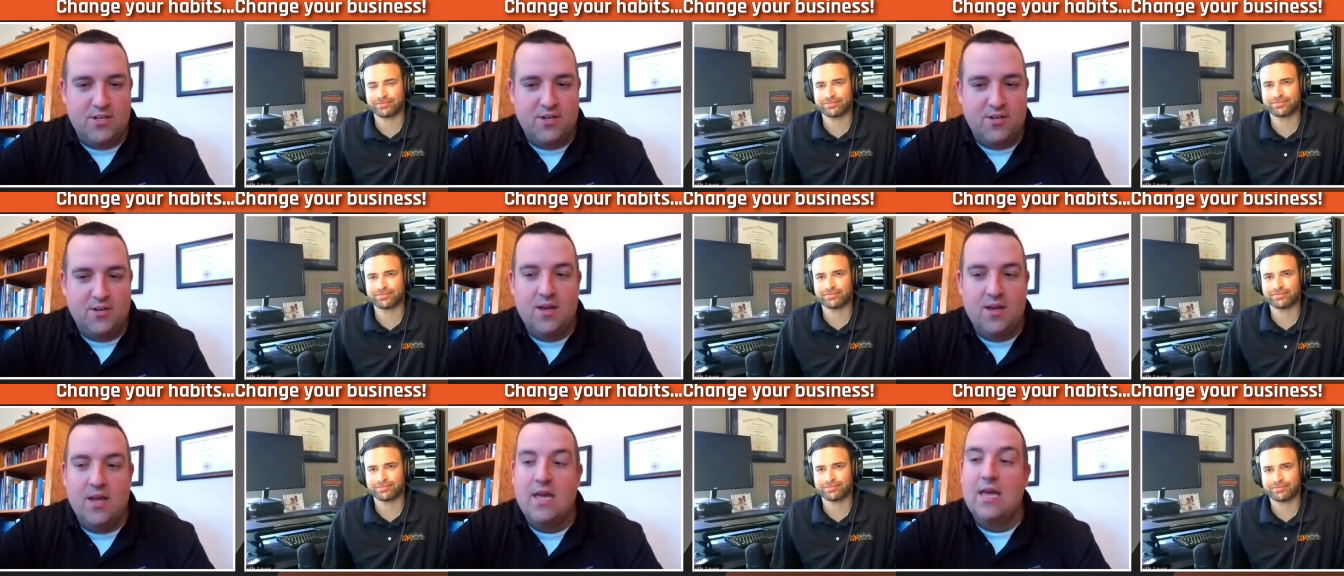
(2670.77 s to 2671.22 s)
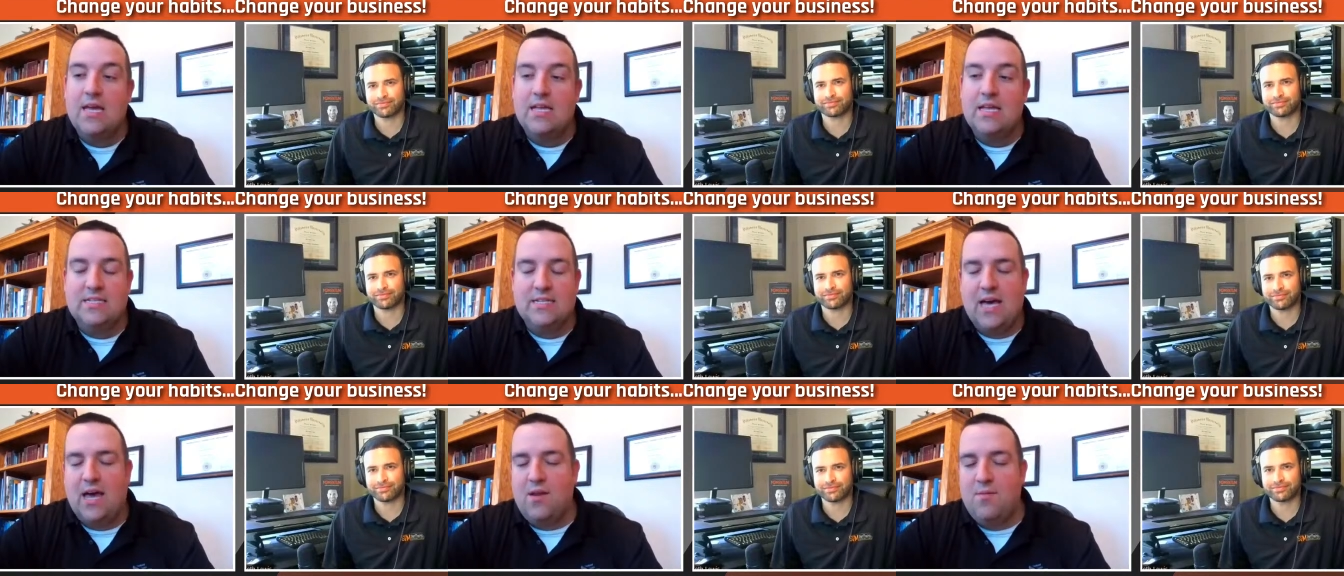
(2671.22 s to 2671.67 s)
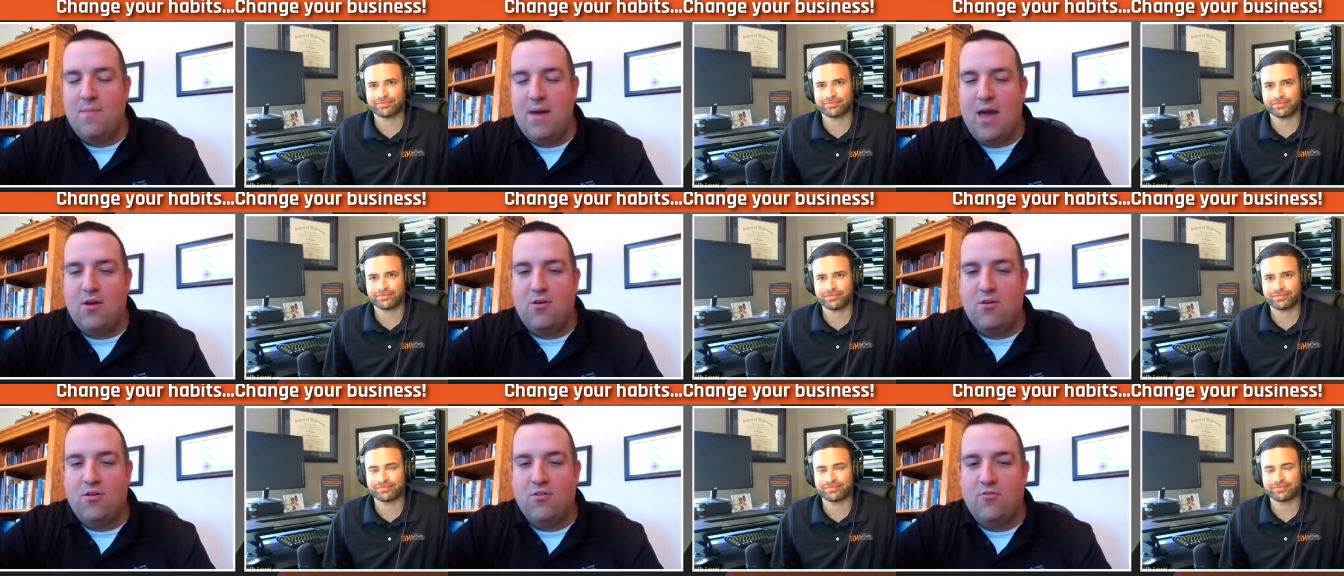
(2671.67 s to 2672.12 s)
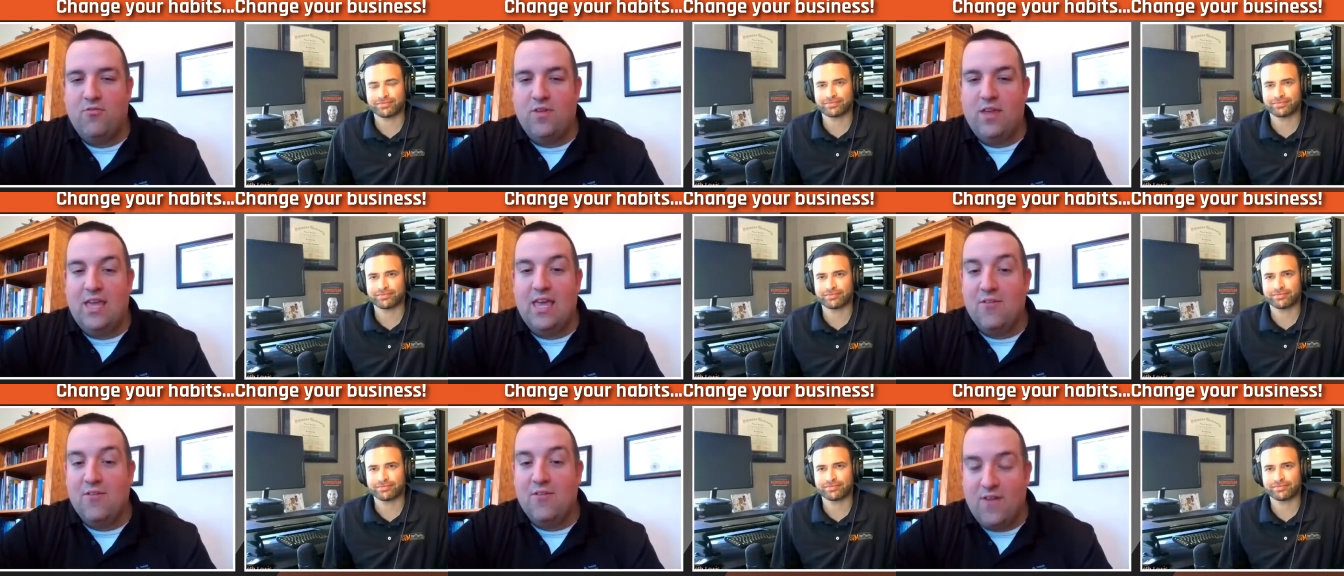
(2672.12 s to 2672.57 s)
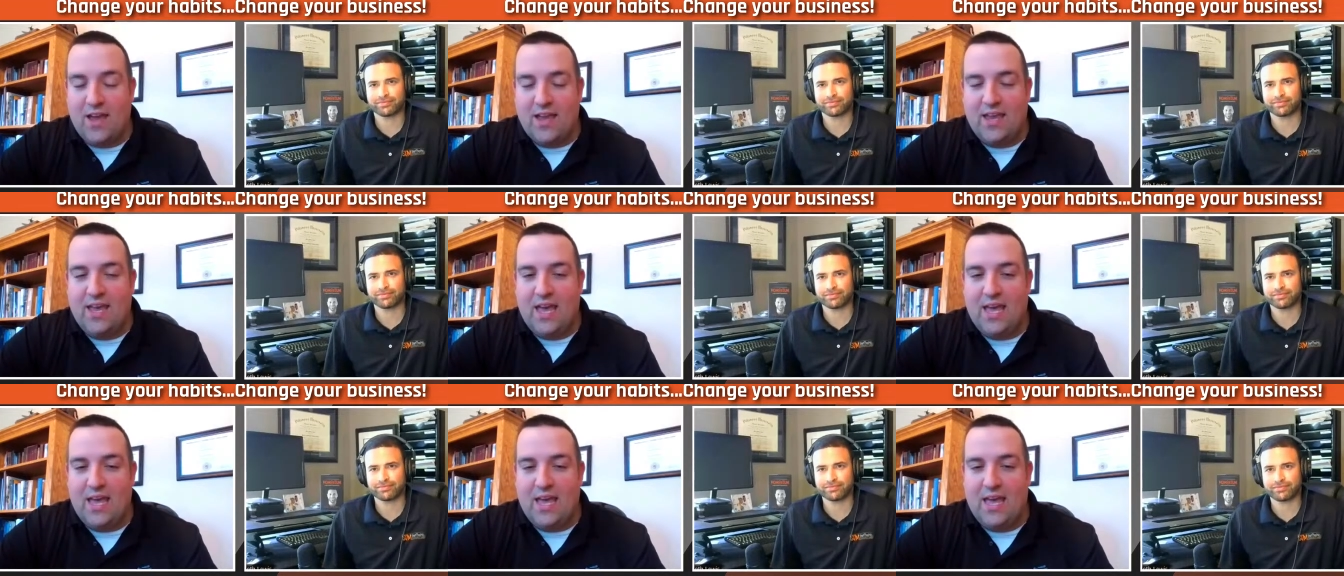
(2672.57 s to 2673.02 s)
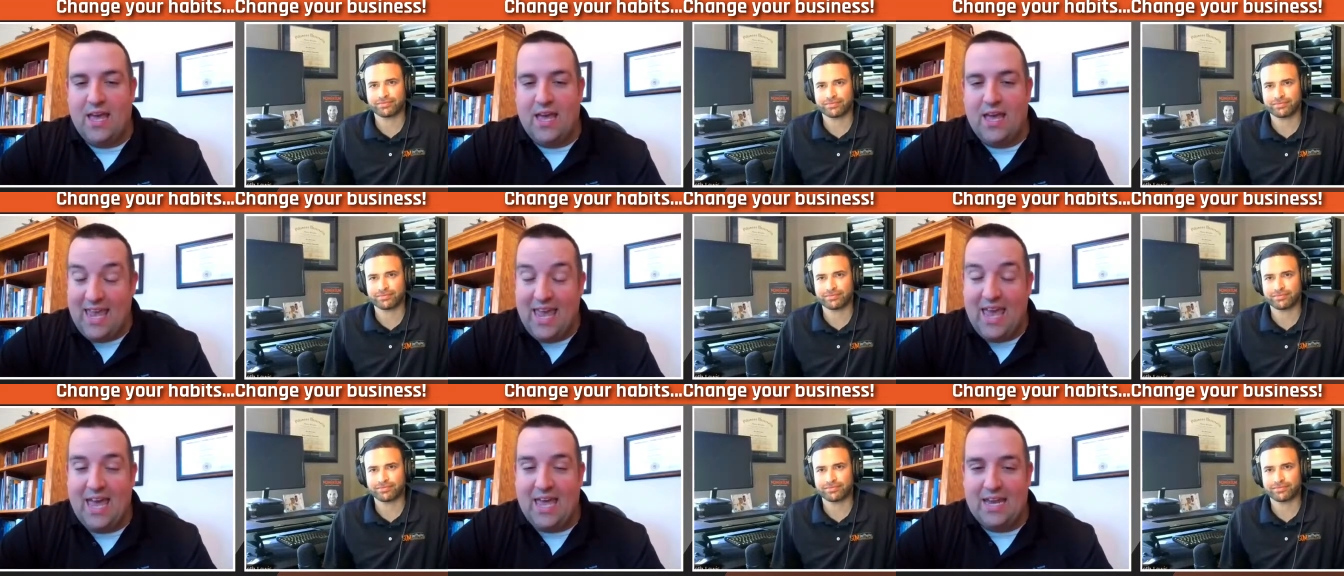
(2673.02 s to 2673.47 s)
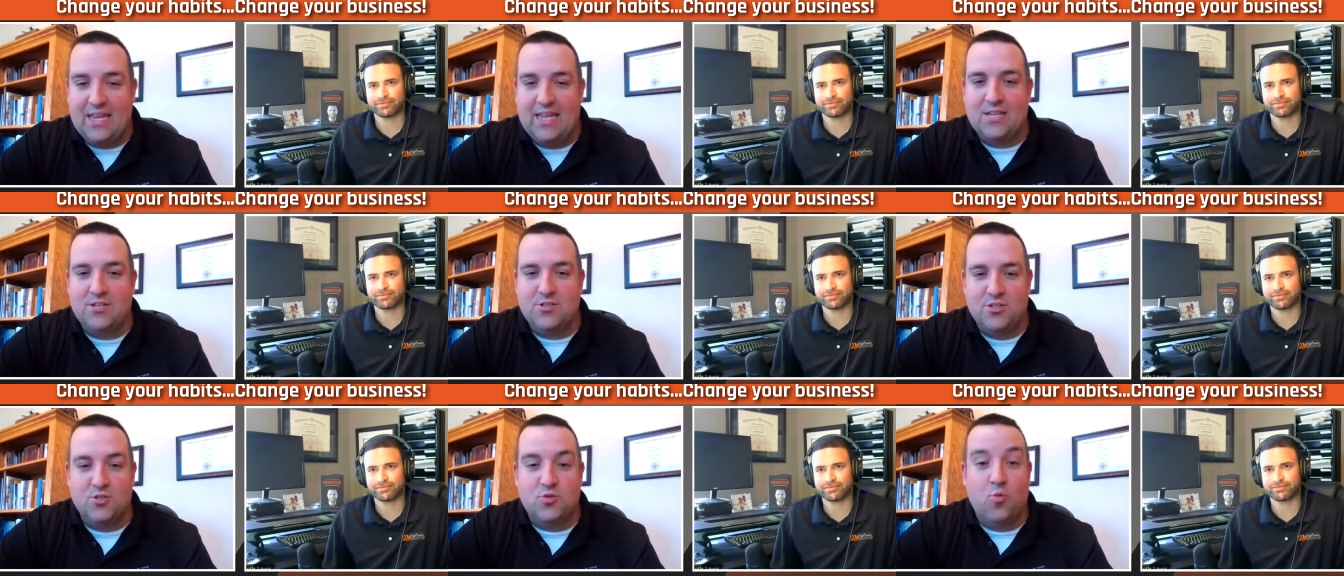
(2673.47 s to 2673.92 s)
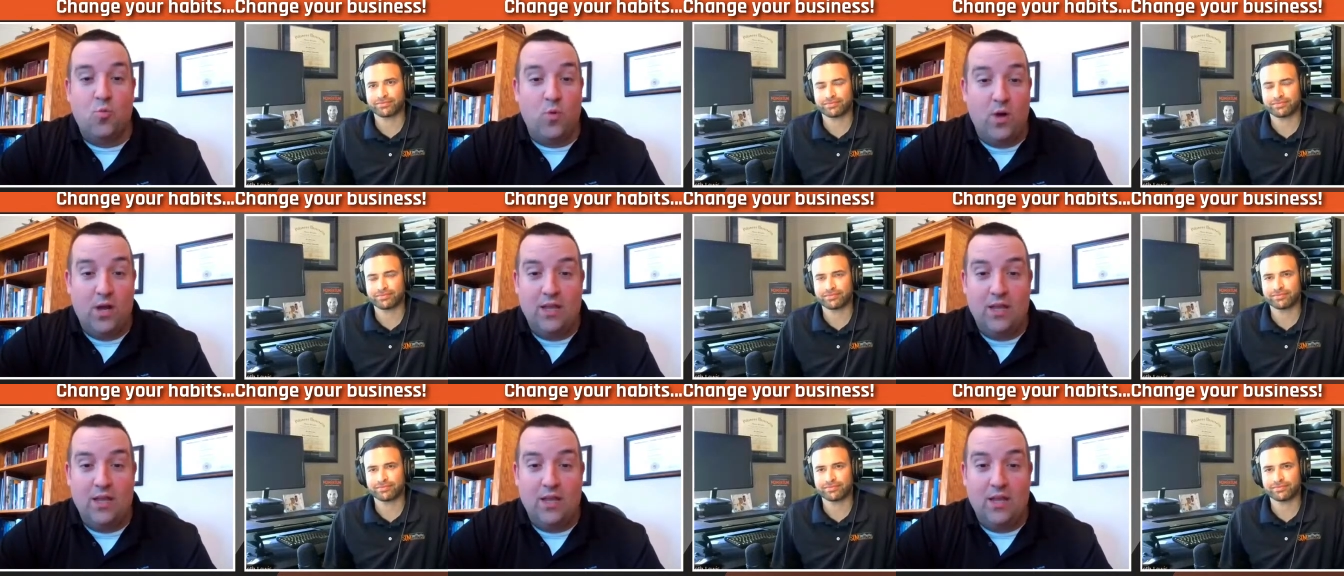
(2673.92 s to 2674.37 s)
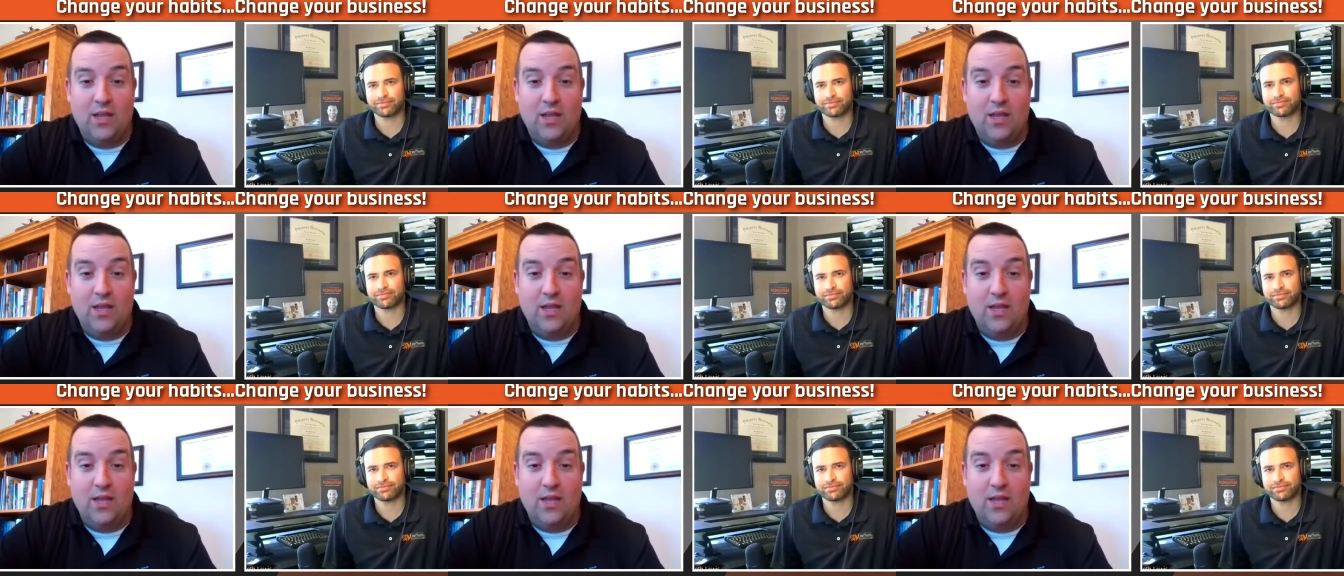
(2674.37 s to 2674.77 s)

Speaker 1: this year. It's not a matter of if I can, I can. It's just will I.